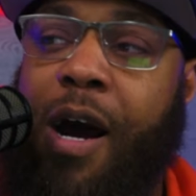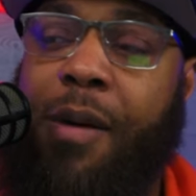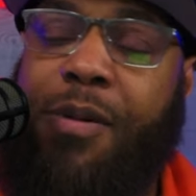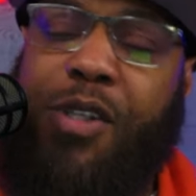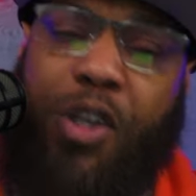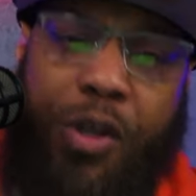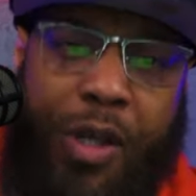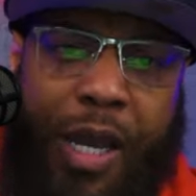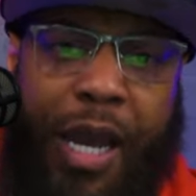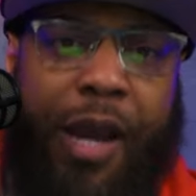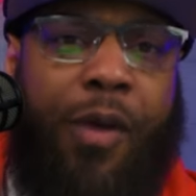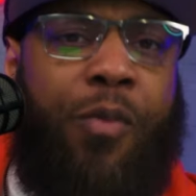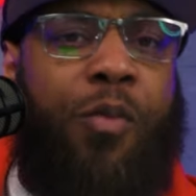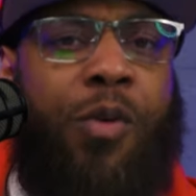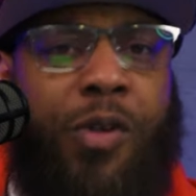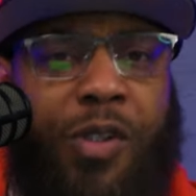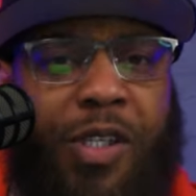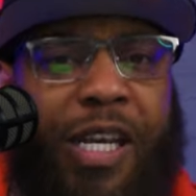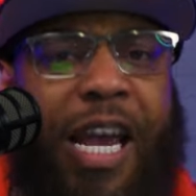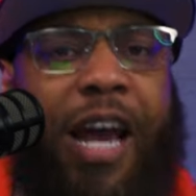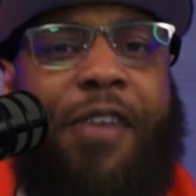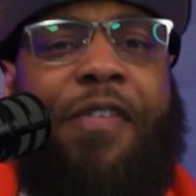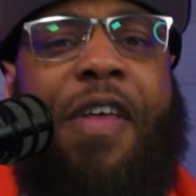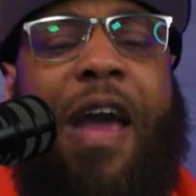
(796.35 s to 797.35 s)
So, yeah, we'll
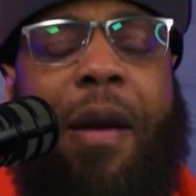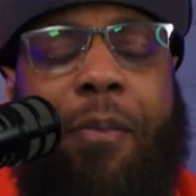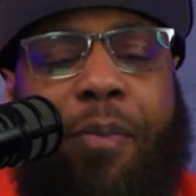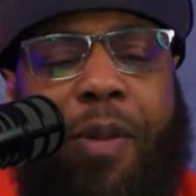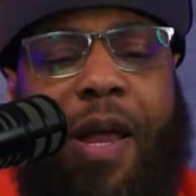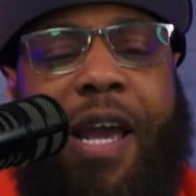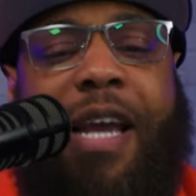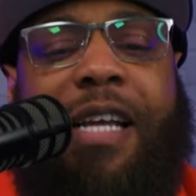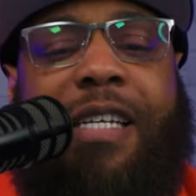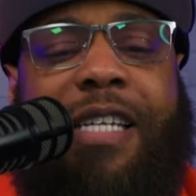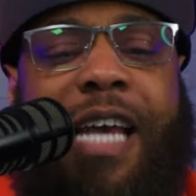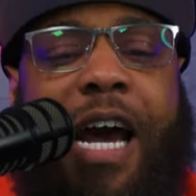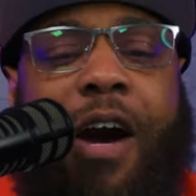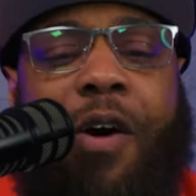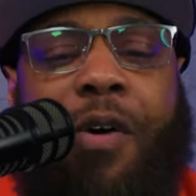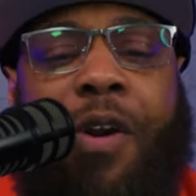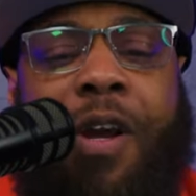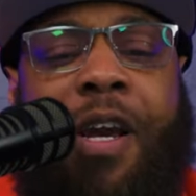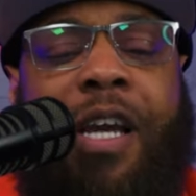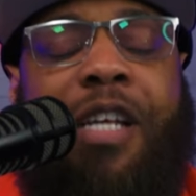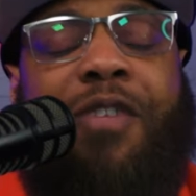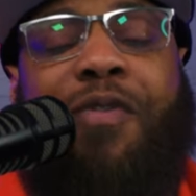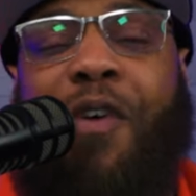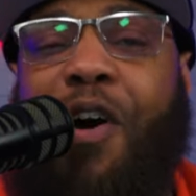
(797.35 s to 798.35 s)
see how that plays out.
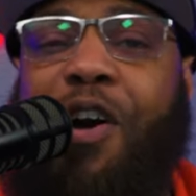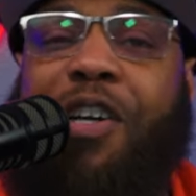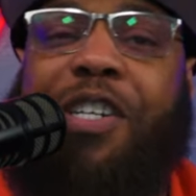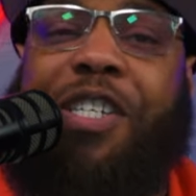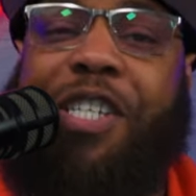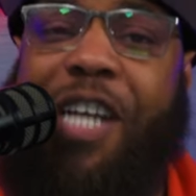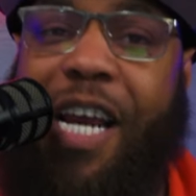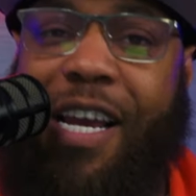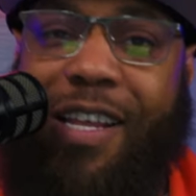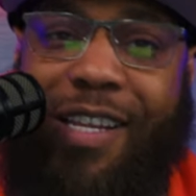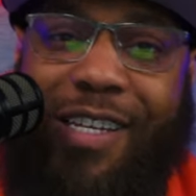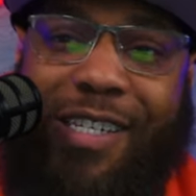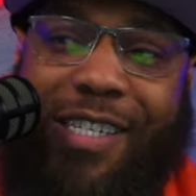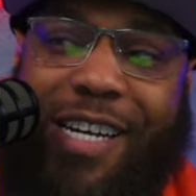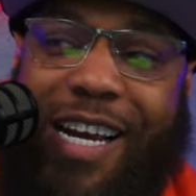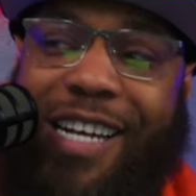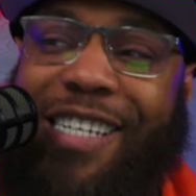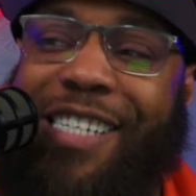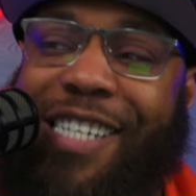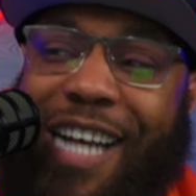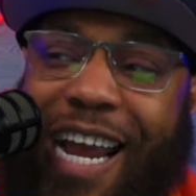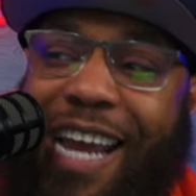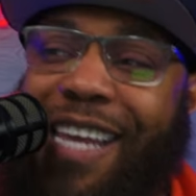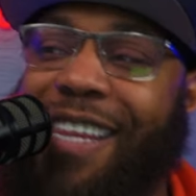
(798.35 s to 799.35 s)
As far as
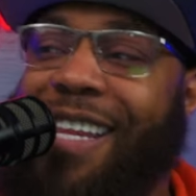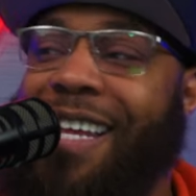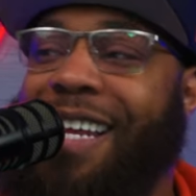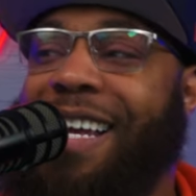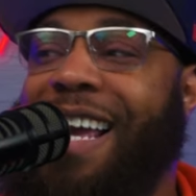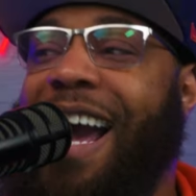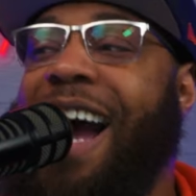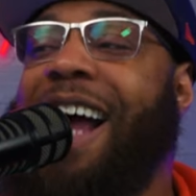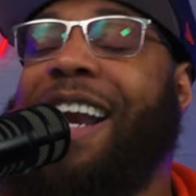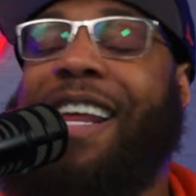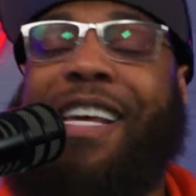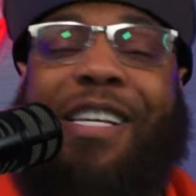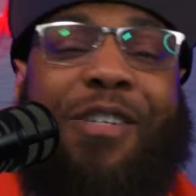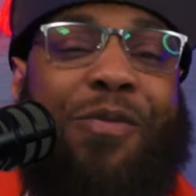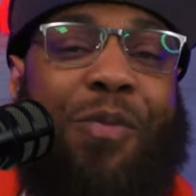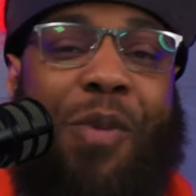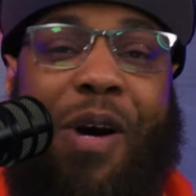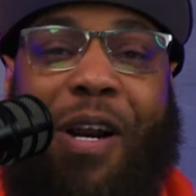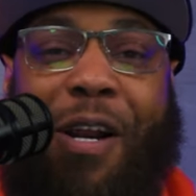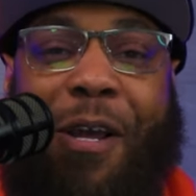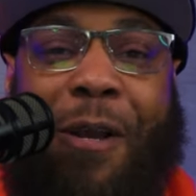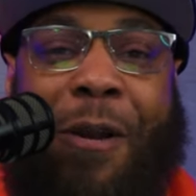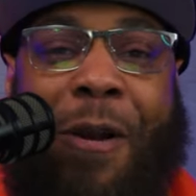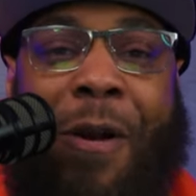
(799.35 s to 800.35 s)
Jalen got his
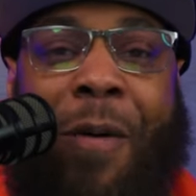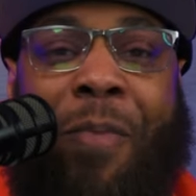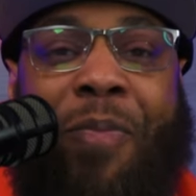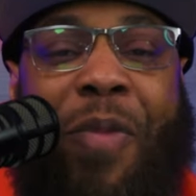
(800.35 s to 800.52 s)
money.